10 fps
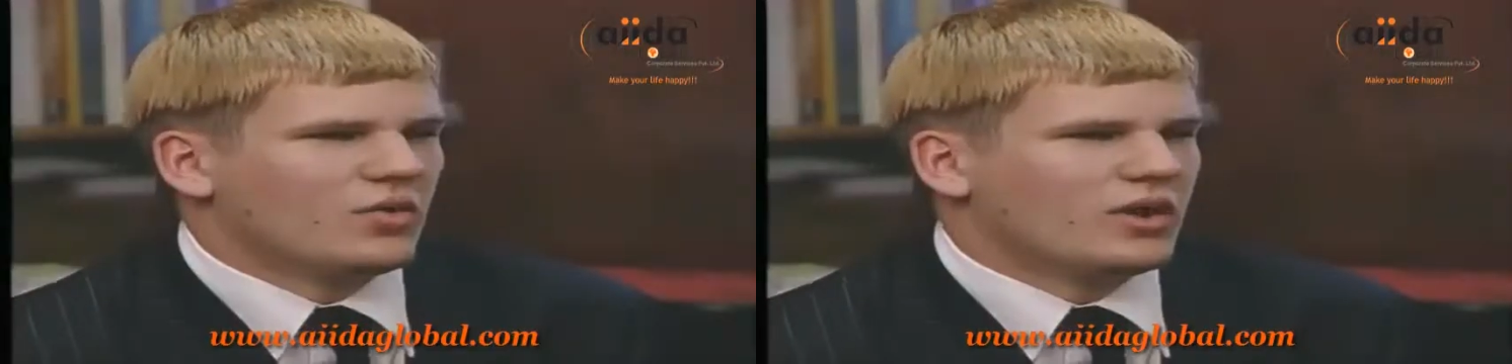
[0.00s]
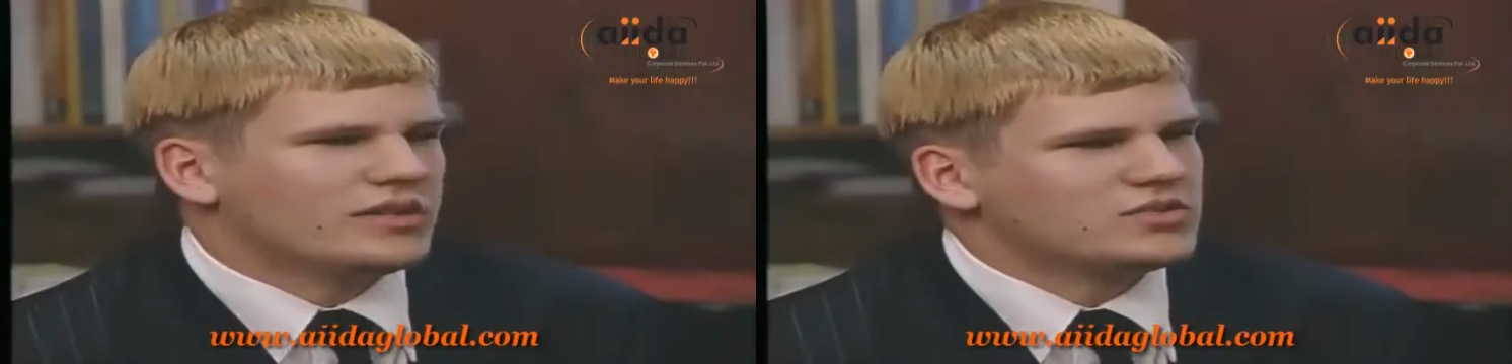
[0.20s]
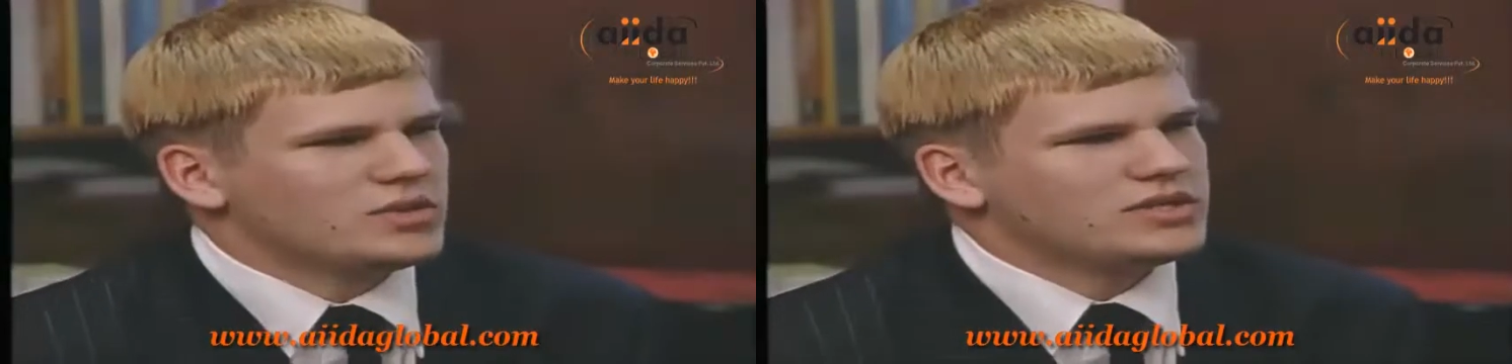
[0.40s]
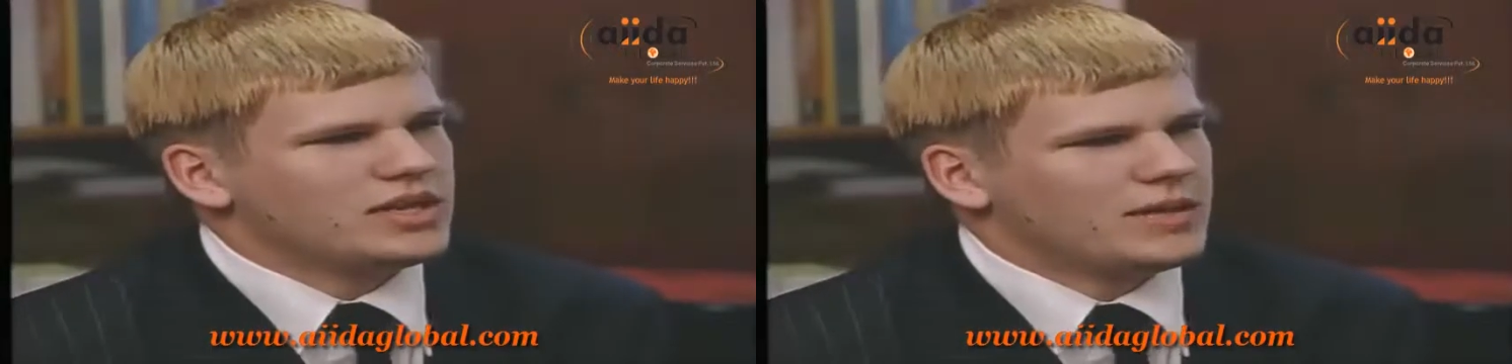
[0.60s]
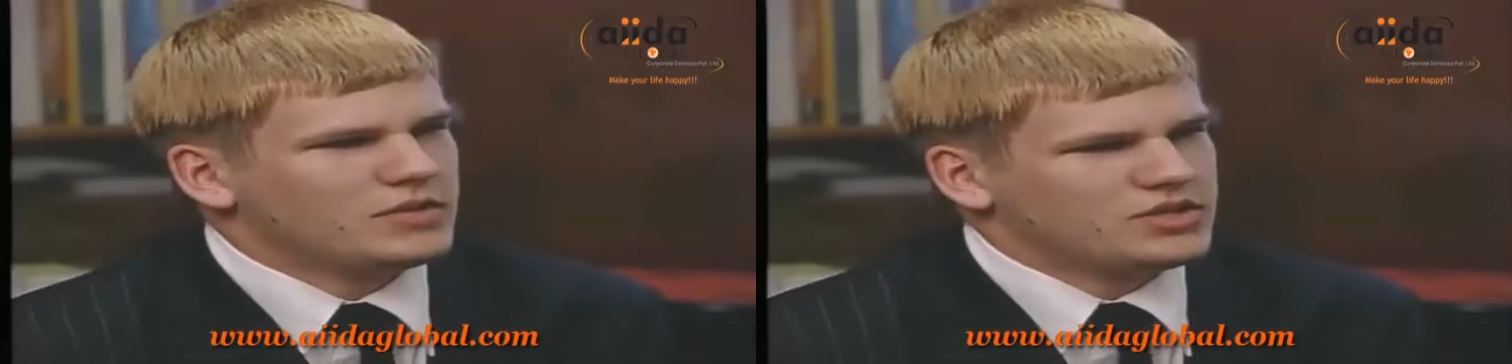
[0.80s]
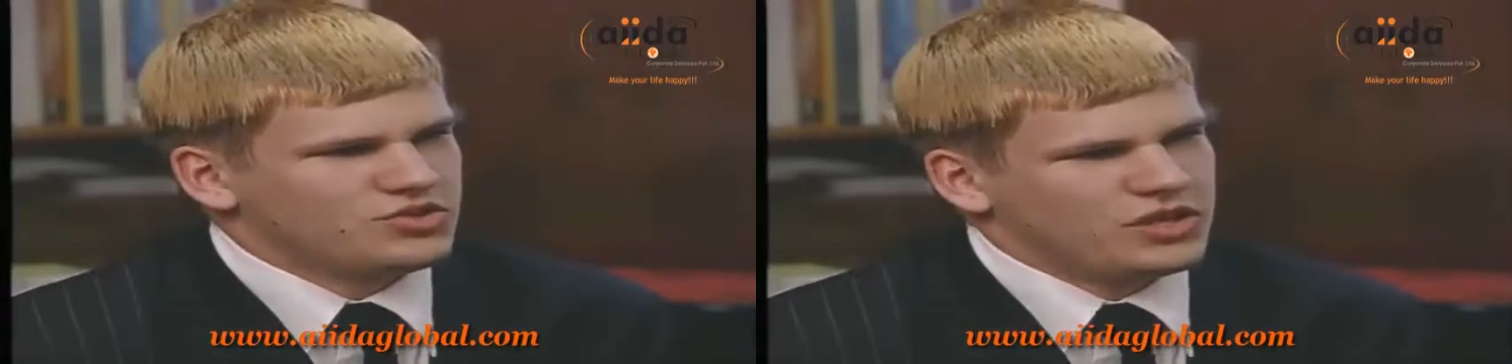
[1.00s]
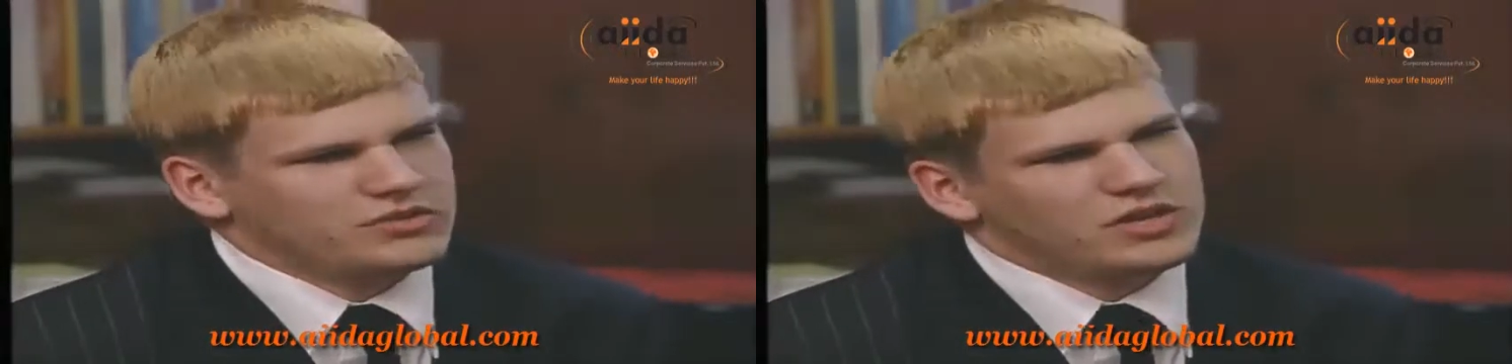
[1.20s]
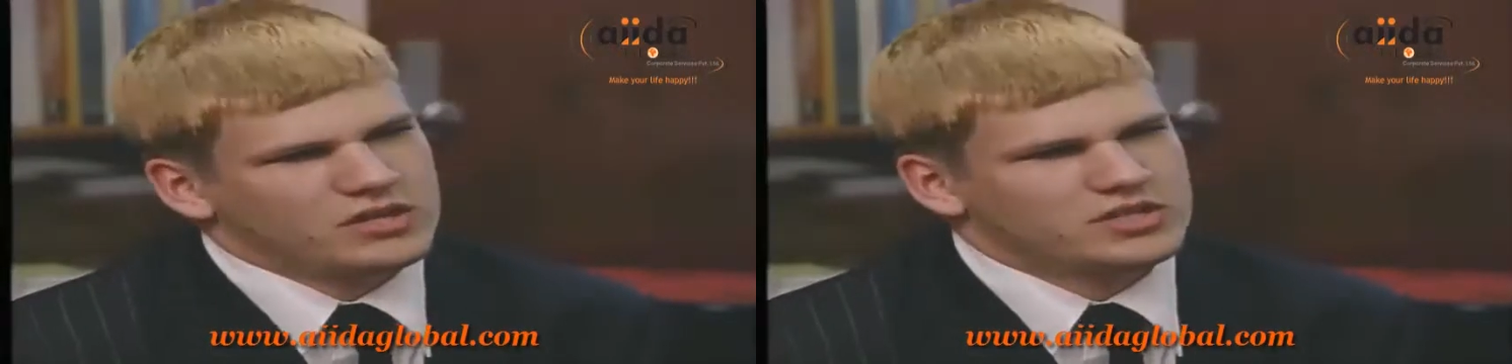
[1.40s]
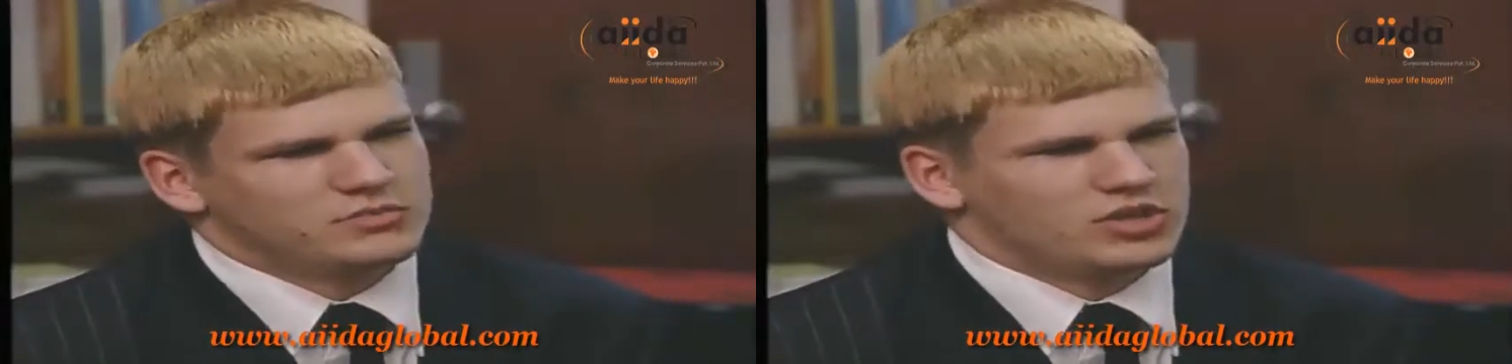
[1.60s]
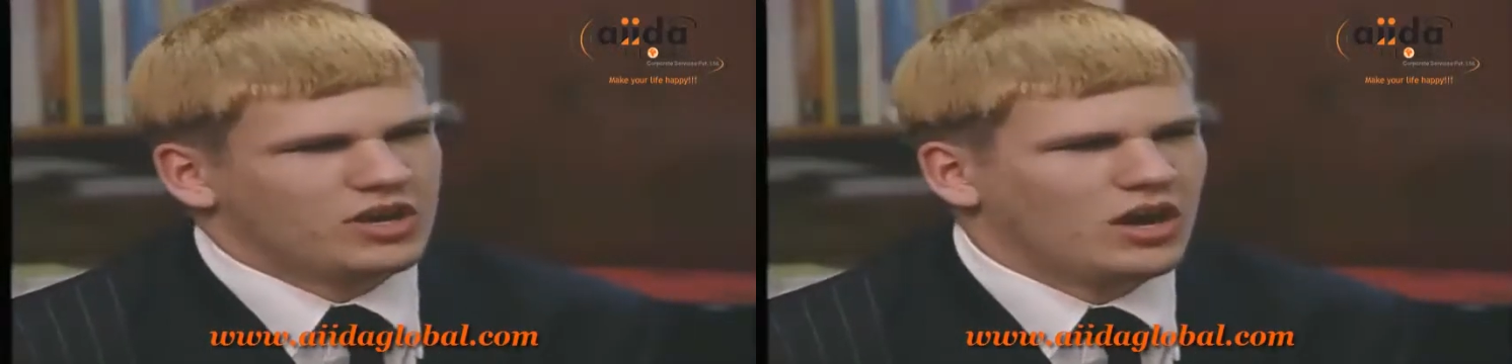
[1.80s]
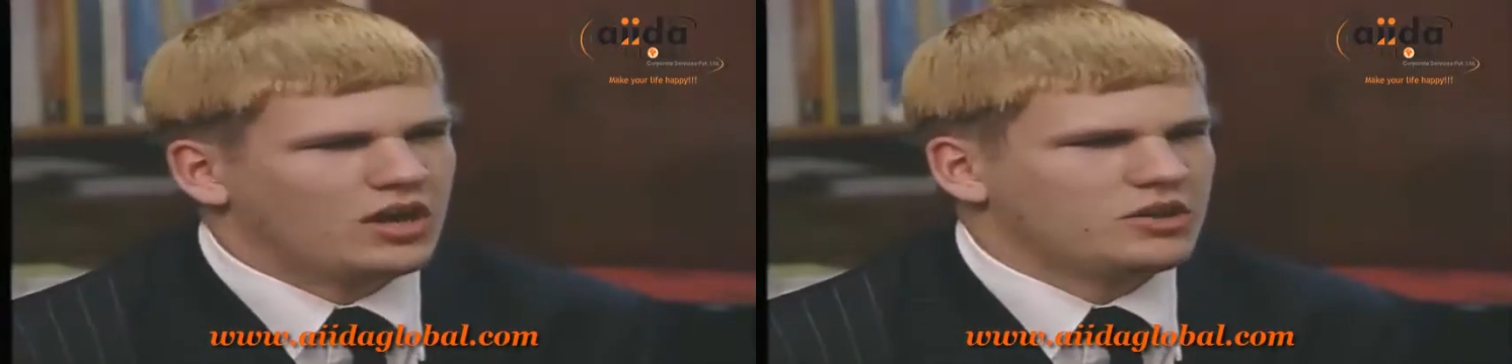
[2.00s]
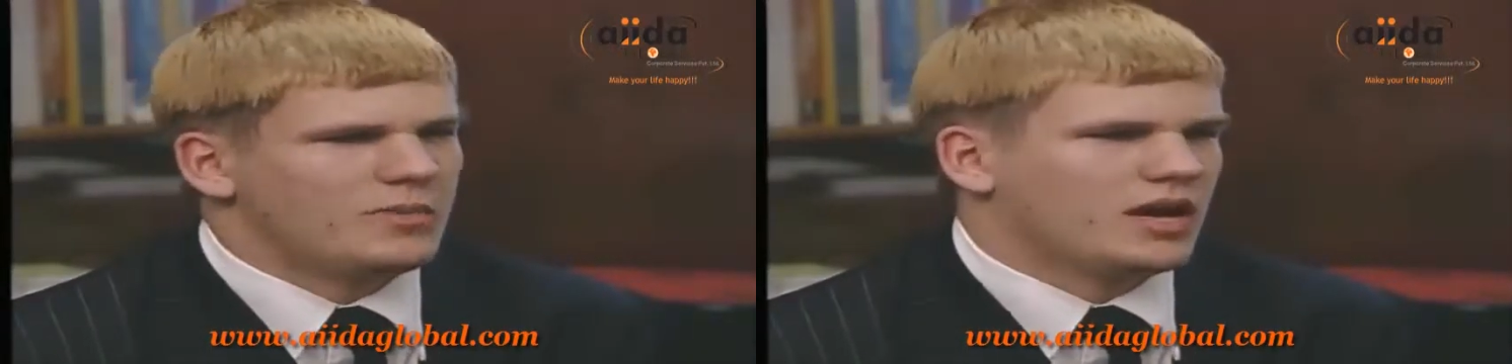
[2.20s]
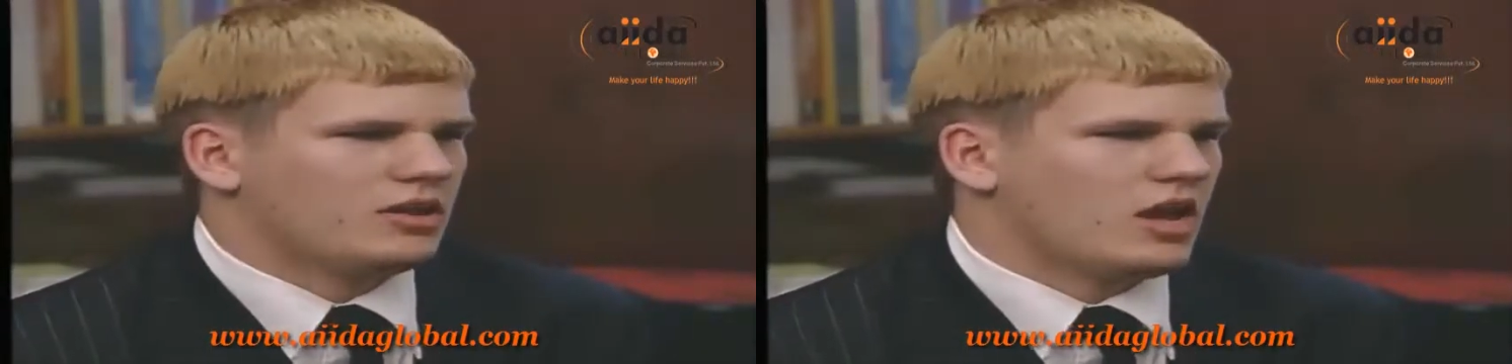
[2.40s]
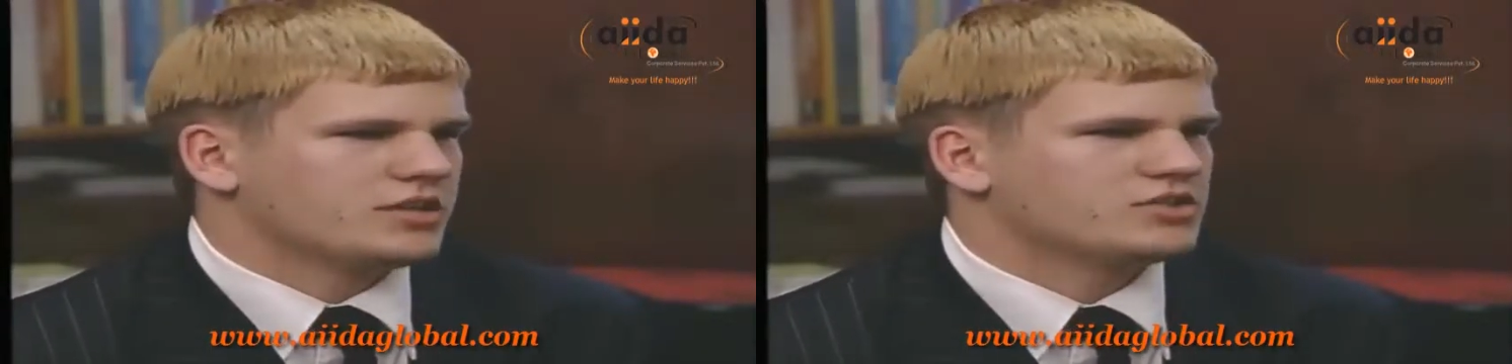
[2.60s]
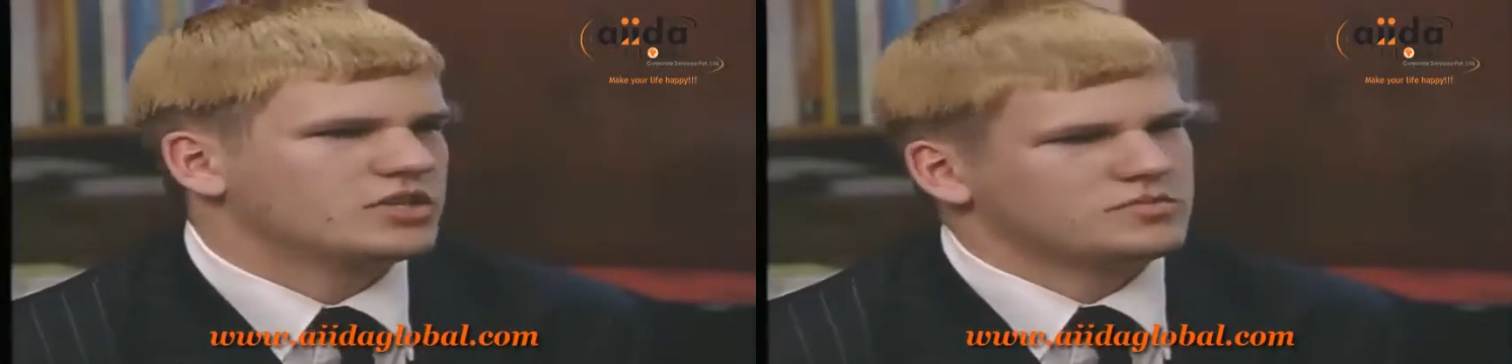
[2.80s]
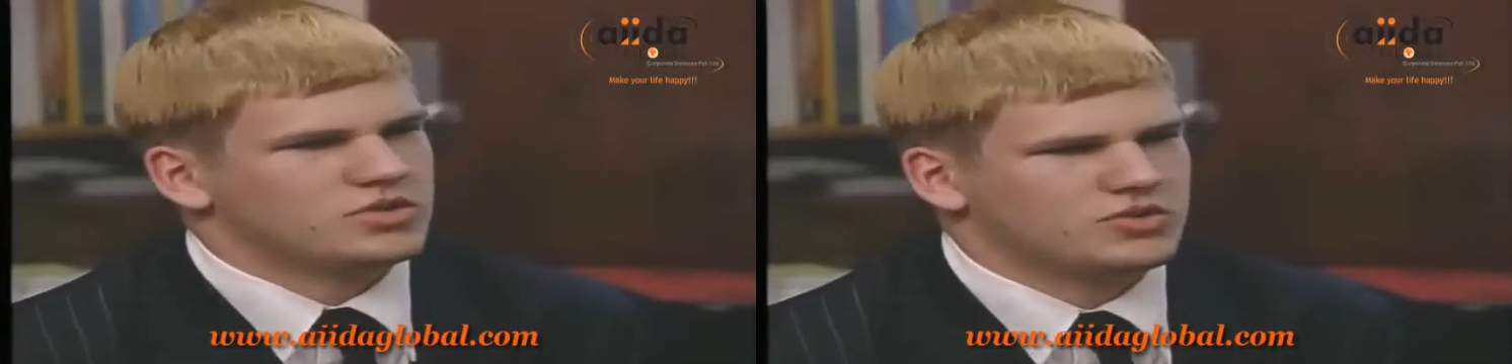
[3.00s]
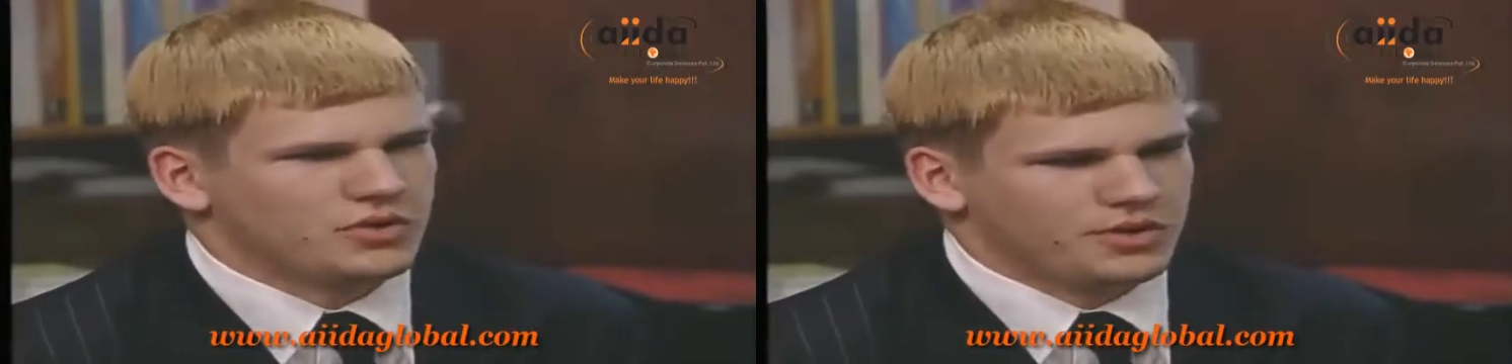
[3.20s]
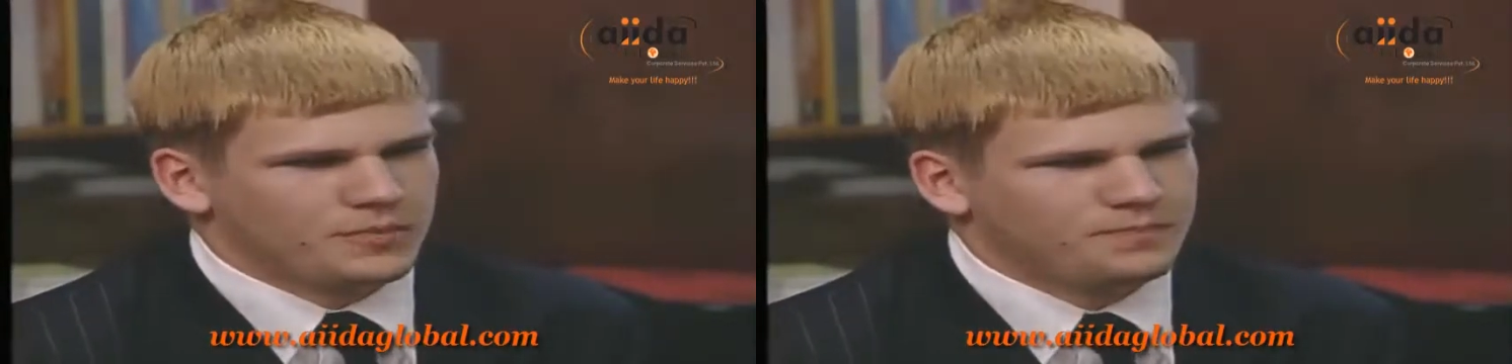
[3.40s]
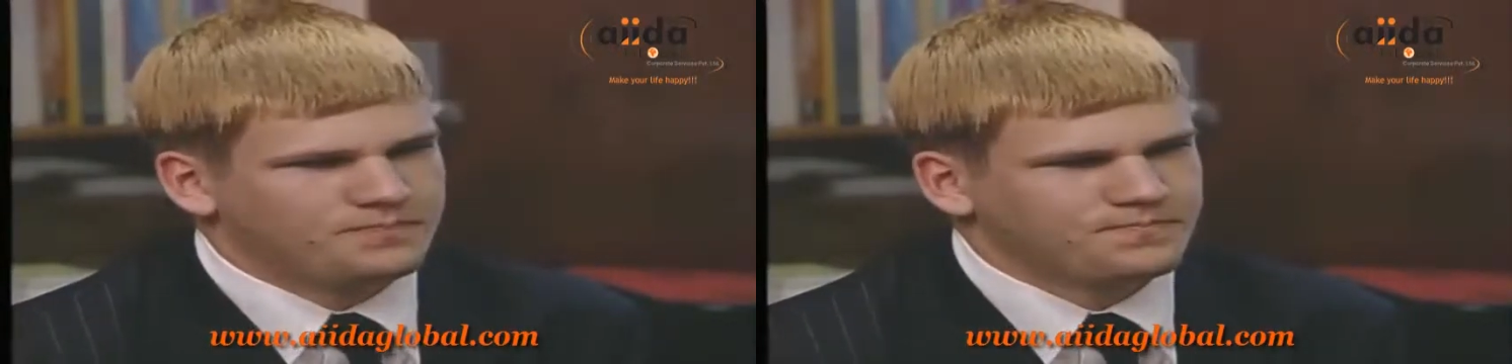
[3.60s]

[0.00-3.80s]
Well, this one time a disgruntled customer called about a lost Christmas order.